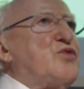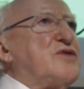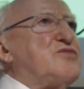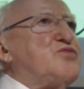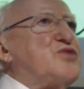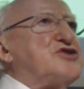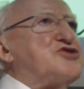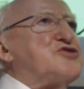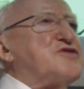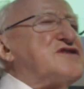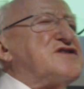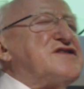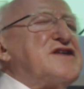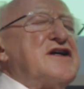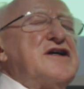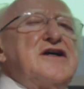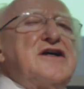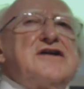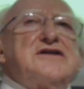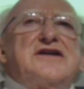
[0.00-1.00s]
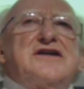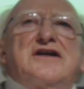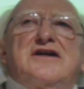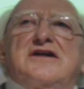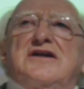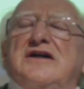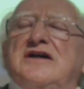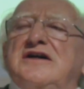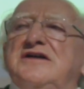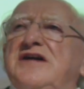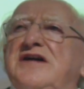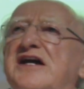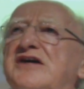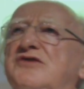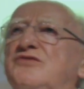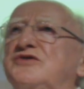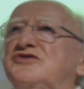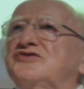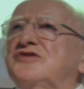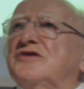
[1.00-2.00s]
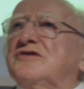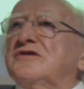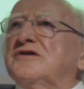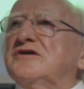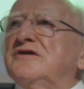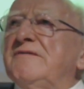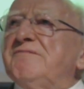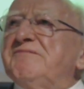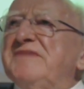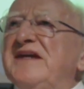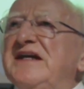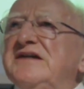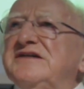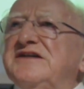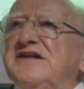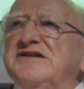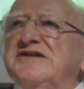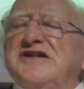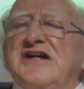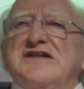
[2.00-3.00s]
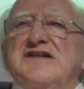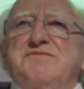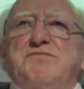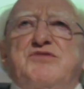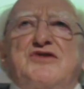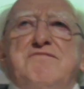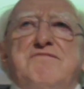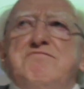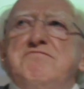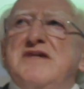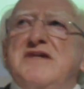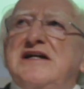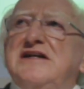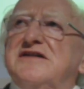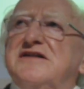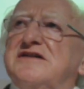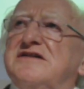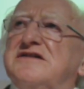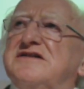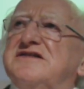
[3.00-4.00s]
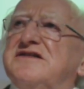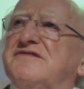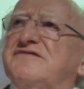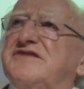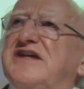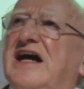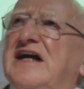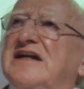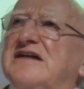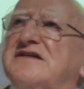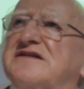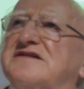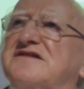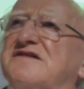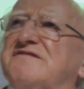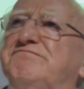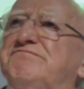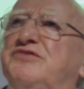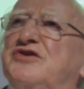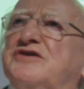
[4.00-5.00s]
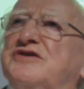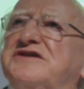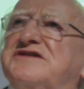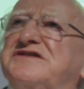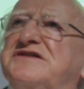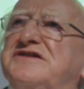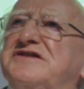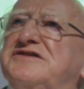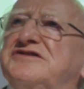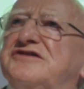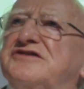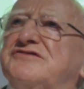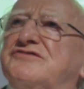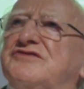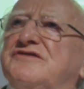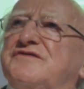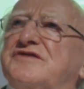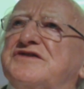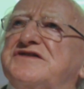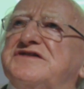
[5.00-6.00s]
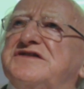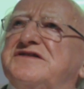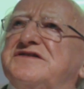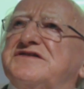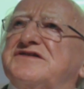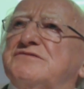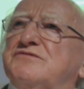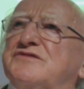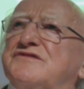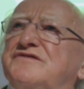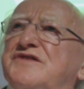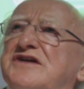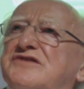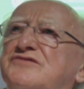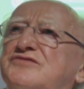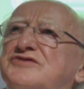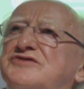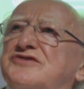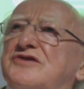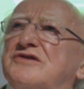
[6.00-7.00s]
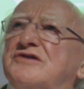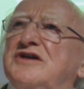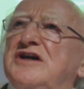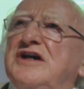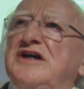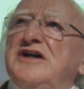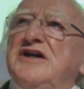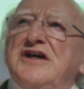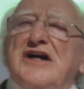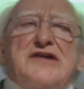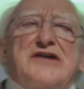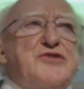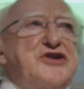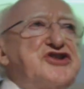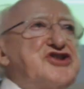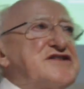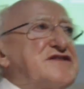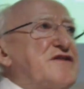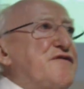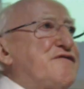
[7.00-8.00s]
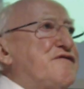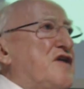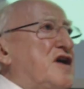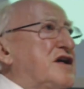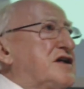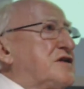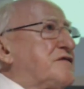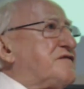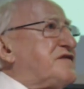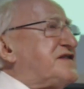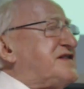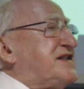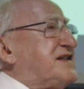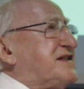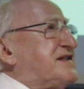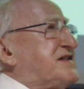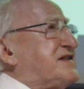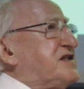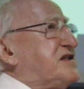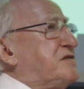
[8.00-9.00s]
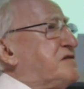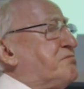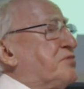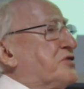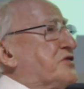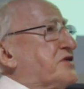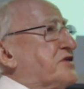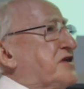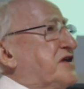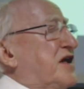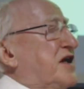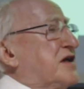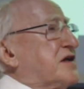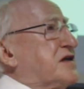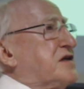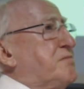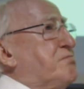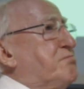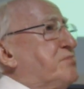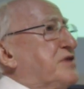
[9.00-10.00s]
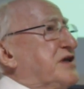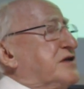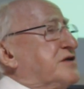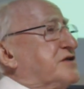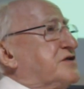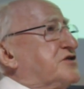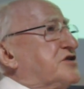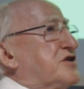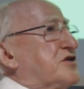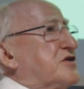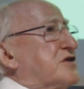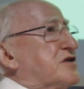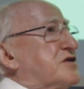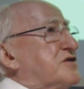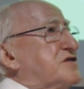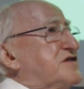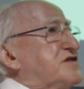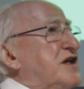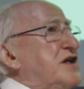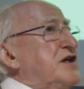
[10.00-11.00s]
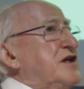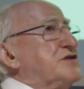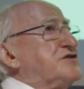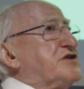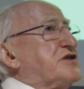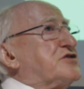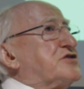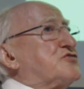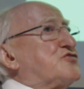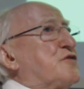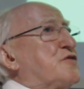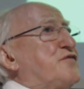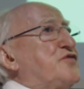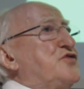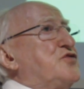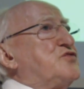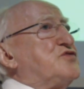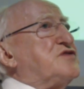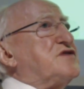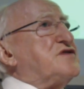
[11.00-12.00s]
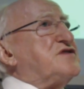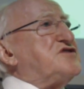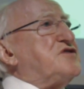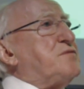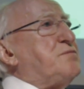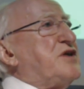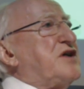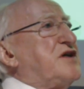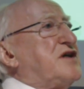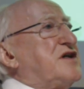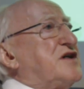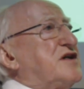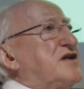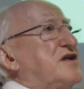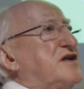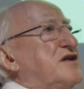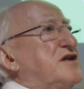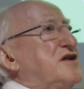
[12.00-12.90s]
which was in Ecuador that has put millions of gallons of poison into the river system of Ecuador, and which has a fine of $16.9 billion that it refuses to pay.